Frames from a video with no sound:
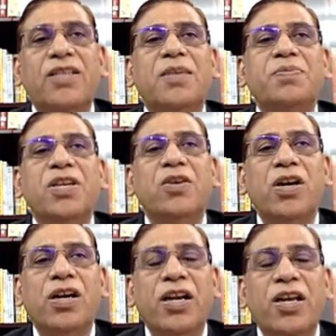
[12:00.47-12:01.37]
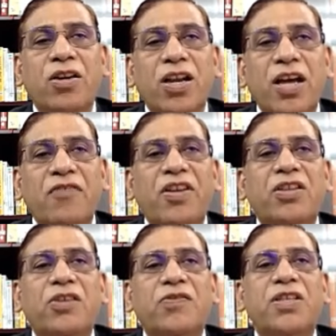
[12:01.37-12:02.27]
And subsequently, on
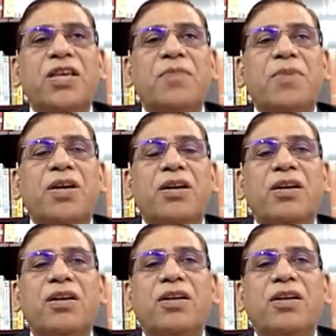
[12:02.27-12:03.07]
11th of December,